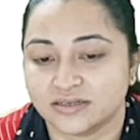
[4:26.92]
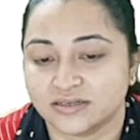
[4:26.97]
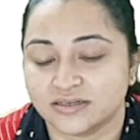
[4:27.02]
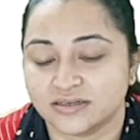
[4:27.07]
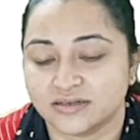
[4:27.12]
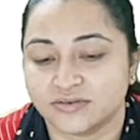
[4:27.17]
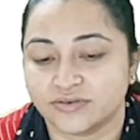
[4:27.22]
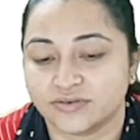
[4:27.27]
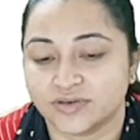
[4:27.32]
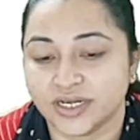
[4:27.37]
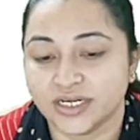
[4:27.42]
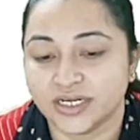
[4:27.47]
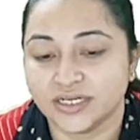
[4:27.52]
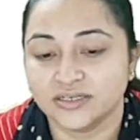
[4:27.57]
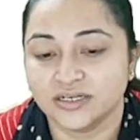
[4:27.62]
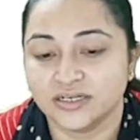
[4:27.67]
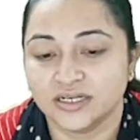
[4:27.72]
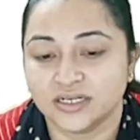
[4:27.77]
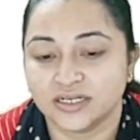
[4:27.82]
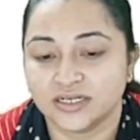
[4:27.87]
right?
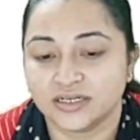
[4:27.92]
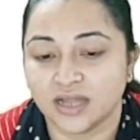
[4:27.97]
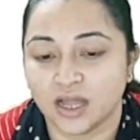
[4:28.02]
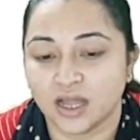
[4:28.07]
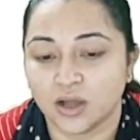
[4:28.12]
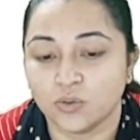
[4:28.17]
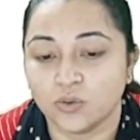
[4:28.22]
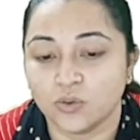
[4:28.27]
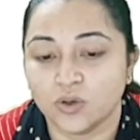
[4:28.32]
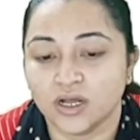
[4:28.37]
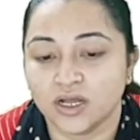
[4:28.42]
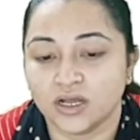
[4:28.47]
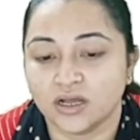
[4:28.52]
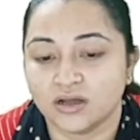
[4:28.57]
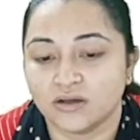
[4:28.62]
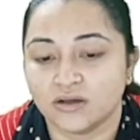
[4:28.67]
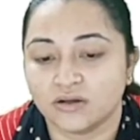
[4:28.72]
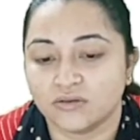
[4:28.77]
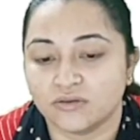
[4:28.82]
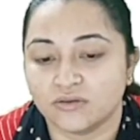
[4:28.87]
Now,
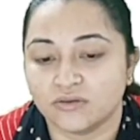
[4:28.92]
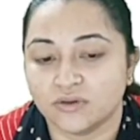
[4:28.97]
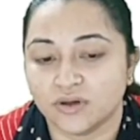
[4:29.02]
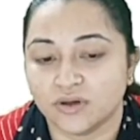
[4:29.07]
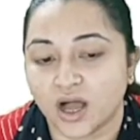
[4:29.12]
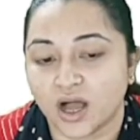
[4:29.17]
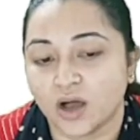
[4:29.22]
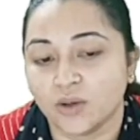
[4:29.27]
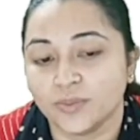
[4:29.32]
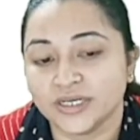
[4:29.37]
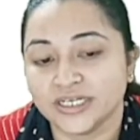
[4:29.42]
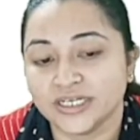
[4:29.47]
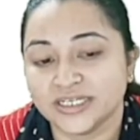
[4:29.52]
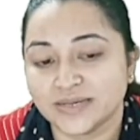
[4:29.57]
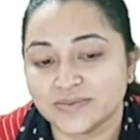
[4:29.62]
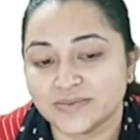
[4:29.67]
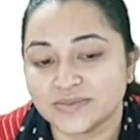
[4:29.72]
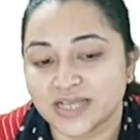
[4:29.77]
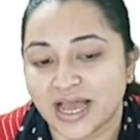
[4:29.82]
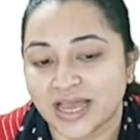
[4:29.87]
how many
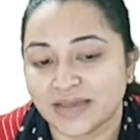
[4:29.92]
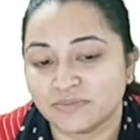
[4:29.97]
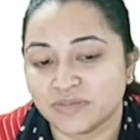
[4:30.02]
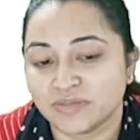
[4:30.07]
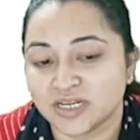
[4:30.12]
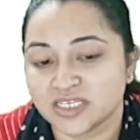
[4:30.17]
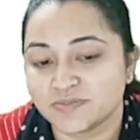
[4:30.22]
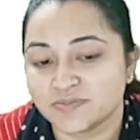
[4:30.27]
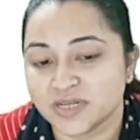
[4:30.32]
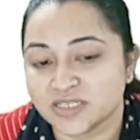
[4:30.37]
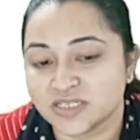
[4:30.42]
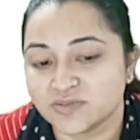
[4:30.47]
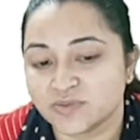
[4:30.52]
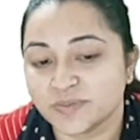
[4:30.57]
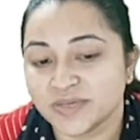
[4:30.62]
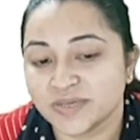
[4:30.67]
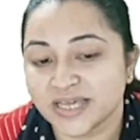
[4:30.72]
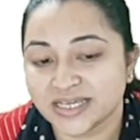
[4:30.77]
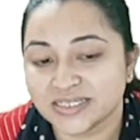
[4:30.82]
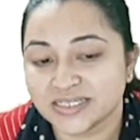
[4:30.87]
times I plus plus will
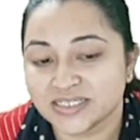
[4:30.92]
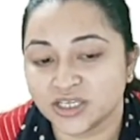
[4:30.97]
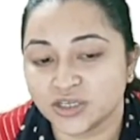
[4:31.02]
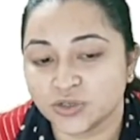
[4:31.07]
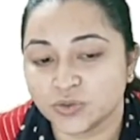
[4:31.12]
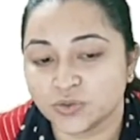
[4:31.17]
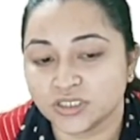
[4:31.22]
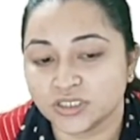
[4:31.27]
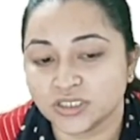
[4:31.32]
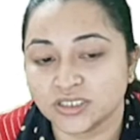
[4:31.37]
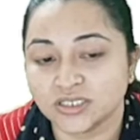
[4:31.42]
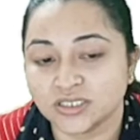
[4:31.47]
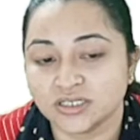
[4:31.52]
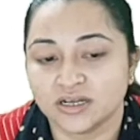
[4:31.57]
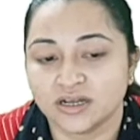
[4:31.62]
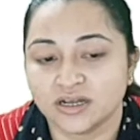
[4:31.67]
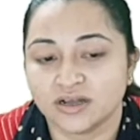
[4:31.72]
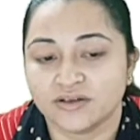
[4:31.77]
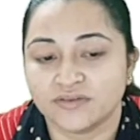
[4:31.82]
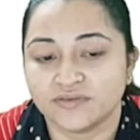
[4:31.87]
be executed?
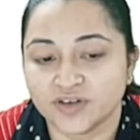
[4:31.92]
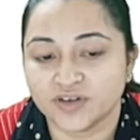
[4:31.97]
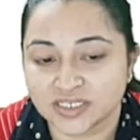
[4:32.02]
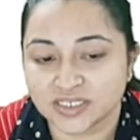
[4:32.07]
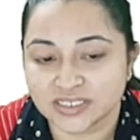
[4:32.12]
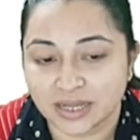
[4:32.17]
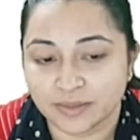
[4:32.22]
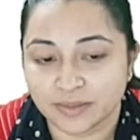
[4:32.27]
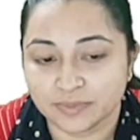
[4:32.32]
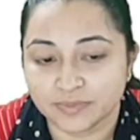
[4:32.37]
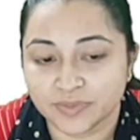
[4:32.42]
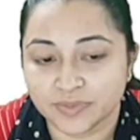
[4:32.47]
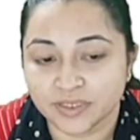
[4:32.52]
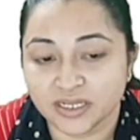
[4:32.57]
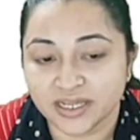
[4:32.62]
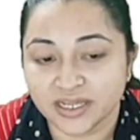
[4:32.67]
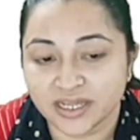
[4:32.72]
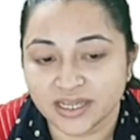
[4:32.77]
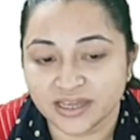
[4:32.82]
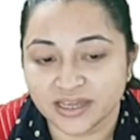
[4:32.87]
For example,
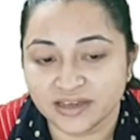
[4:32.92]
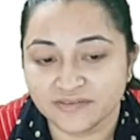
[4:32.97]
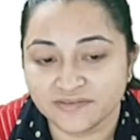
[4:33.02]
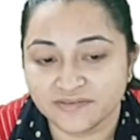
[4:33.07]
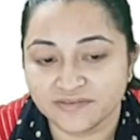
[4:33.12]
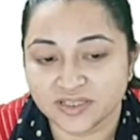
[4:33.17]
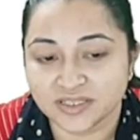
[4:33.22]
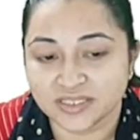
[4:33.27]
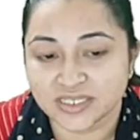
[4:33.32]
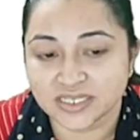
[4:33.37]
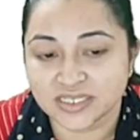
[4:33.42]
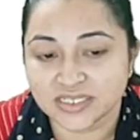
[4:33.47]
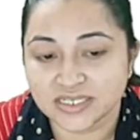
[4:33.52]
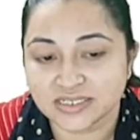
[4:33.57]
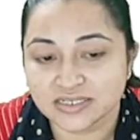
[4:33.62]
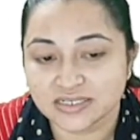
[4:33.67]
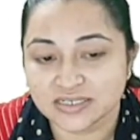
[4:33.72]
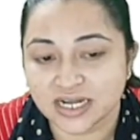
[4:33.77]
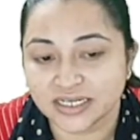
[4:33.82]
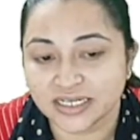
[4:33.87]
if this
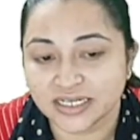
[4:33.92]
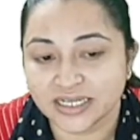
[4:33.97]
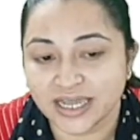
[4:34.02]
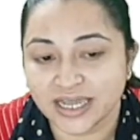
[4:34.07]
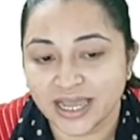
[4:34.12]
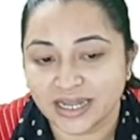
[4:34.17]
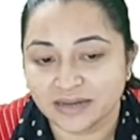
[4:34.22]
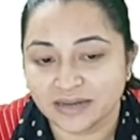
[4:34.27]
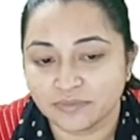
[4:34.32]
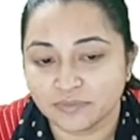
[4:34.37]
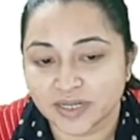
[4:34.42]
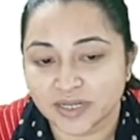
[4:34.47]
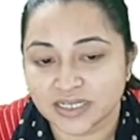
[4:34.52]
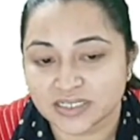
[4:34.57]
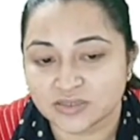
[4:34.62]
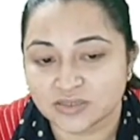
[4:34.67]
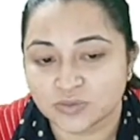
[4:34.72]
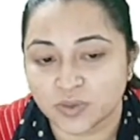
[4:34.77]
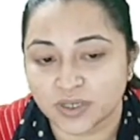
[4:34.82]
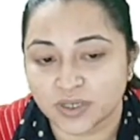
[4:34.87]
is running n
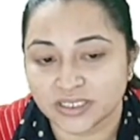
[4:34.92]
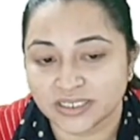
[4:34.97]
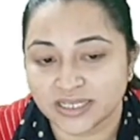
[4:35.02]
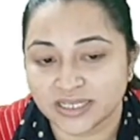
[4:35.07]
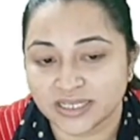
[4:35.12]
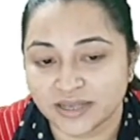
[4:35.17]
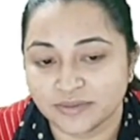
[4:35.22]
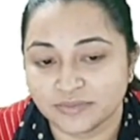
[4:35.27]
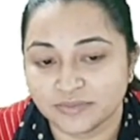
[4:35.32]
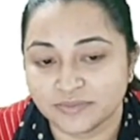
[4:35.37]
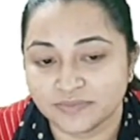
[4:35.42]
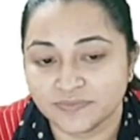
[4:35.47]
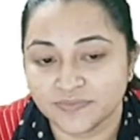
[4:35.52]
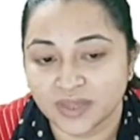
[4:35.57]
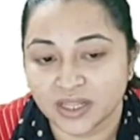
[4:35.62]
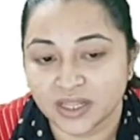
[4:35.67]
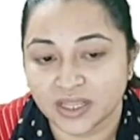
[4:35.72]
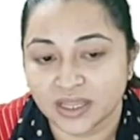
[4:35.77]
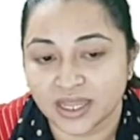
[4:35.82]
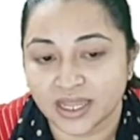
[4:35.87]
plus 1 time,
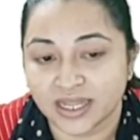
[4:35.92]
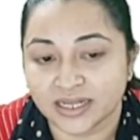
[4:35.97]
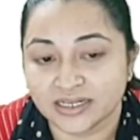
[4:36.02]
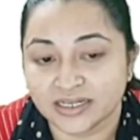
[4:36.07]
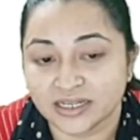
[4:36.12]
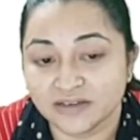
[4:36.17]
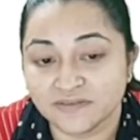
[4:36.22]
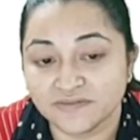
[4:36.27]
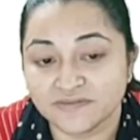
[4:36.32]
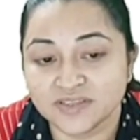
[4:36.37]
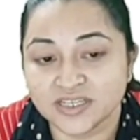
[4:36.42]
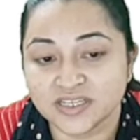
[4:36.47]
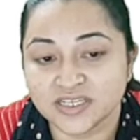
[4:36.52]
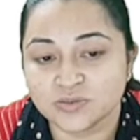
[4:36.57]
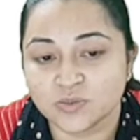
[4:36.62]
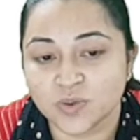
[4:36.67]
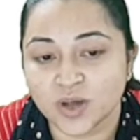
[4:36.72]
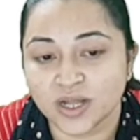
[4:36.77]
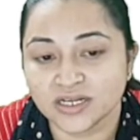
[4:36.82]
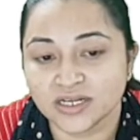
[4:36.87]
and if this
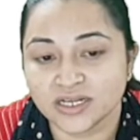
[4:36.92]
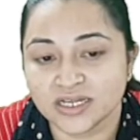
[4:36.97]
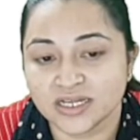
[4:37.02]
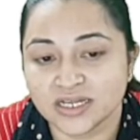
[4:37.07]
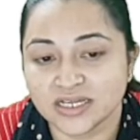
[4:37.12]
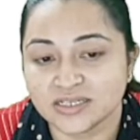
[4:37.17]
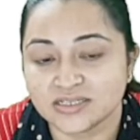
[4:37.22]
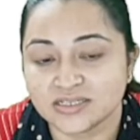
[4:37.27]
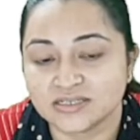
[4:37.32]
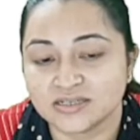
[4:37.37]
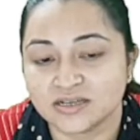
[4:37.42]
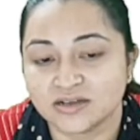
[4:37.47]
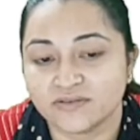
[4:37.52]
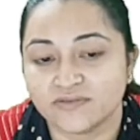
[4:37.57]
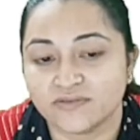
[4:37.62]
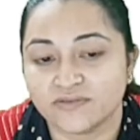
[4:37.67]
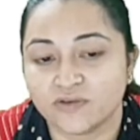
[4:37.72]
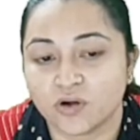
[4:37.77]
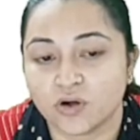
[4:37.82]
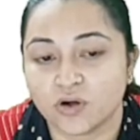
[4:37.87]
one is
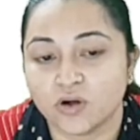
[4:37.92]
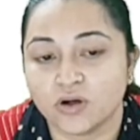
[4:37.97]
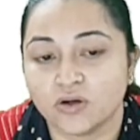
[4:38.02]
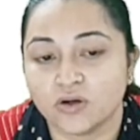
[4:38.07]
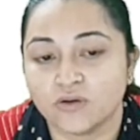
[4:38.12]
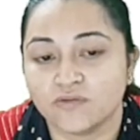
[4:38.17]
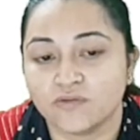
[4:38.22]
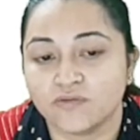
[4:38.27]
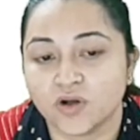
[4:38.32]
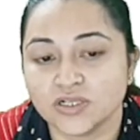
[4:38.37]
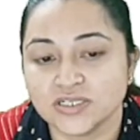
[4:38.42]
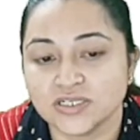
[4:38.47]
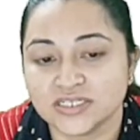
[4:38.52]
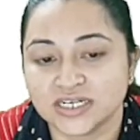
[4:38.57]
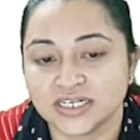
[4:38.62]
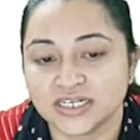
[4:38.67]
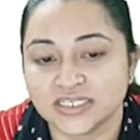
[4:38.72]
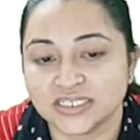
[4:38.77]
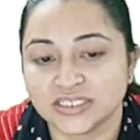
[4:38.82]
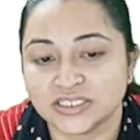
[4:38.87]
for false
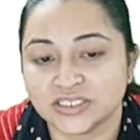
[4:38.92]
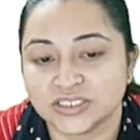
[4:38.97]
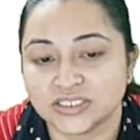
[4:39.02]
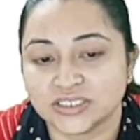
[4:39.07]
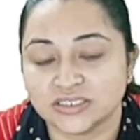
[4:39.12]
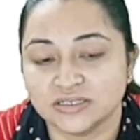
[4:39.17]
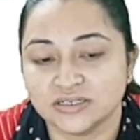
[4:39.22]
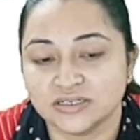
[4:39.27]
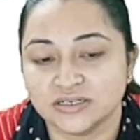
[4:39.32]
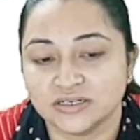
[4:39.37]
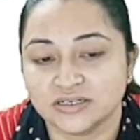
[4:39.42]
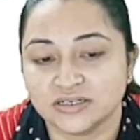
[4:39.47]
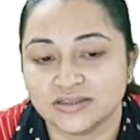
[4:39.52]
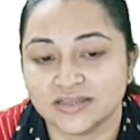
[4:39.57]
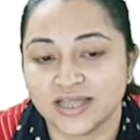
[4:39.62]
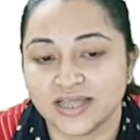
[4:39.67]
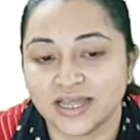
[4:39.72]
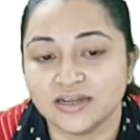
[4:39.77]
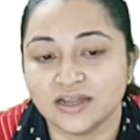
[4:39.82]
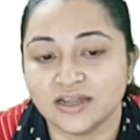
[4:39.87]
condition, then